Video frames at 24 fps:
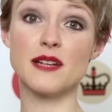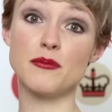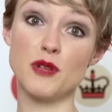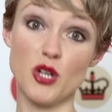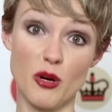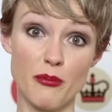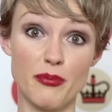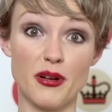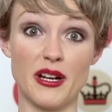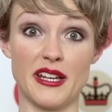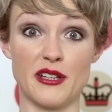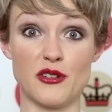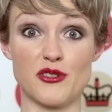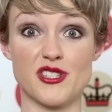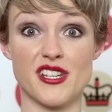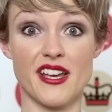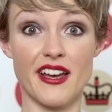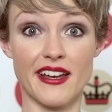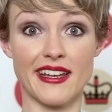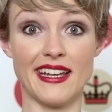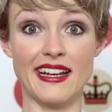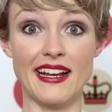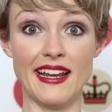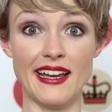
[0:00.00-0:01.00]
I'm not pulling your
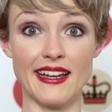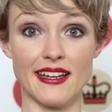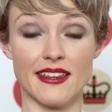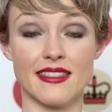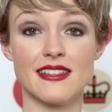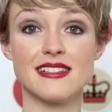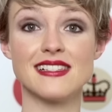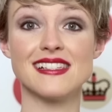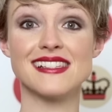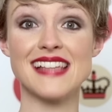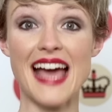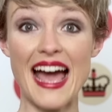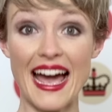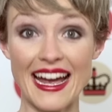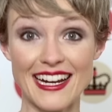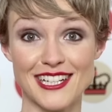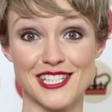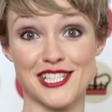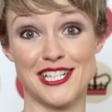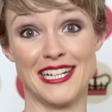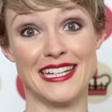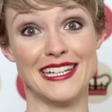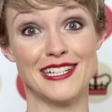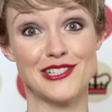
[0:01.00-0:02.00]
turkey leg, this is
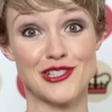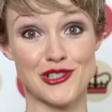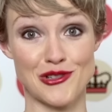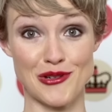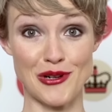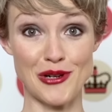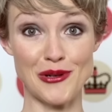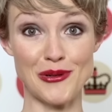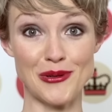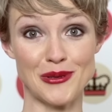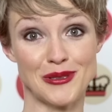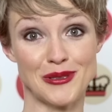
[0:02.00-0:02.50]
actually true.